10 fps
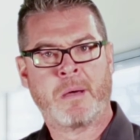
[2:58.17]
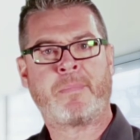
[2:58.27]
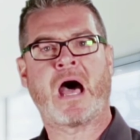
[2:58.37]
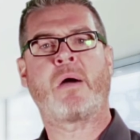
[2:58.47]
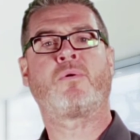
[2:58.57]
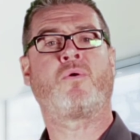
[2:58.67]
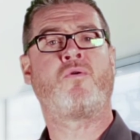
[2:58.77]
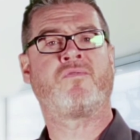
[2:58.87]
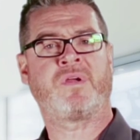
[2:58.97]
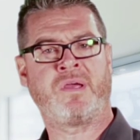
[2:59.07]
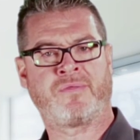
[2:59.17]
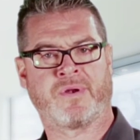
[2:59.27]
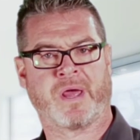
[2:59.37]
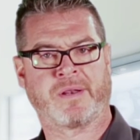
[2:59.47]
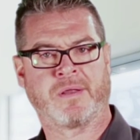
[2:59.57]
power over
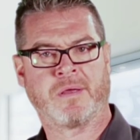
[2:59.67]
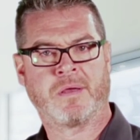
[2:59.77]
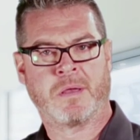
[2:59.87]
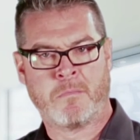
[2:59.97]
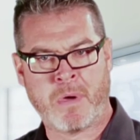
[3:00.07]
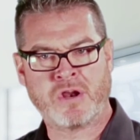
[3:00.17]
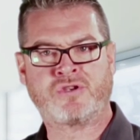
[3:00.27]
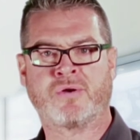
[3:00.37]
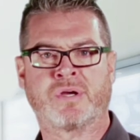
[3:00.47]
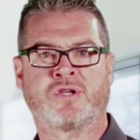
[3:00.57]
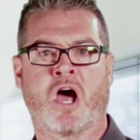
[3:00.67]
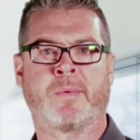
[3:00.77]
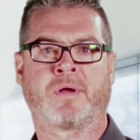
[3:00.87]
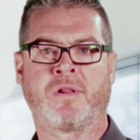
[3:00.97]
Ethernet, miniature atomic